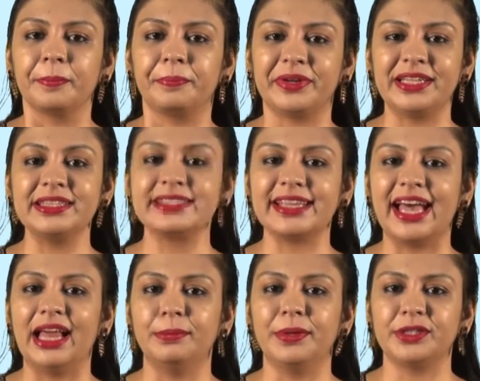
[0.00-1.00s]
Prince
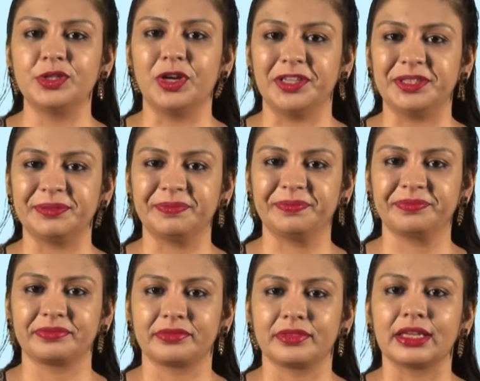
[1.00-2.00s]
Albert knot.
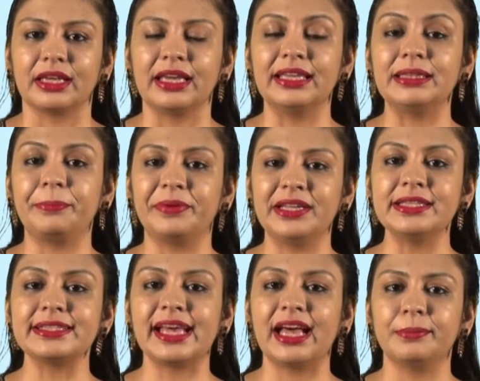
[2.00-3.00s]
In the
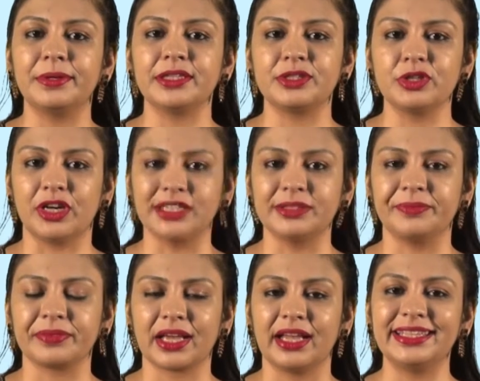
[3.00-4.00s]
Prince Albert knot,
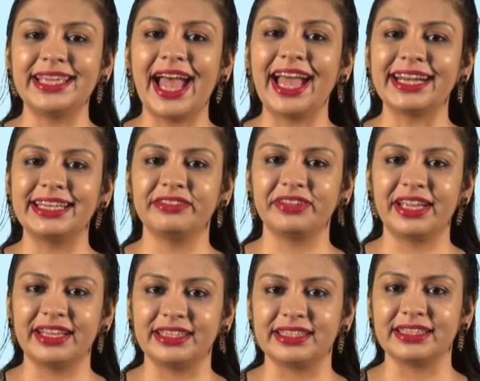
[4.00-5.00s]
the active
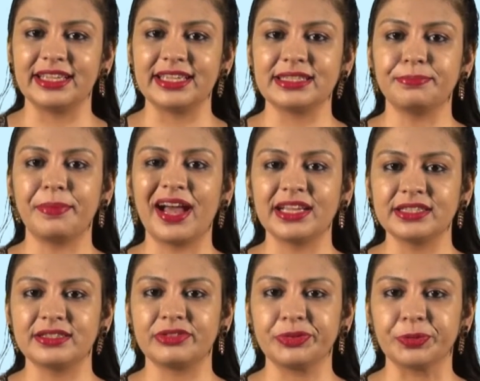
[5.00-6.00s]
end is
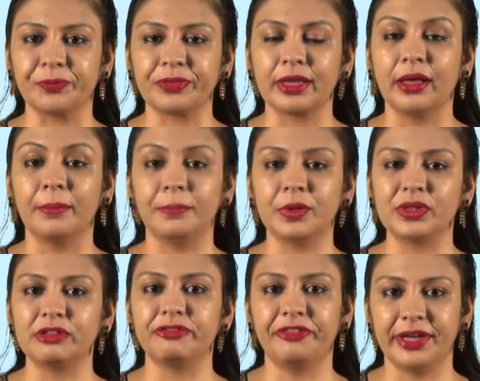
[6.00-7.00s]
passed through both
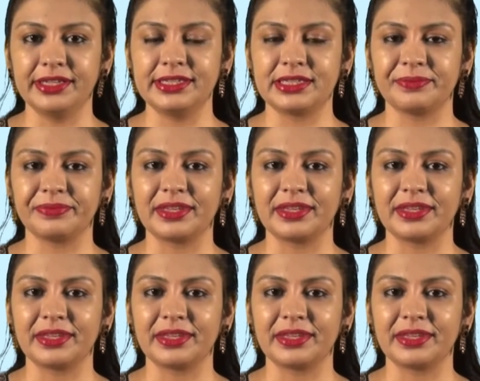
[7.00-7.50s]
the first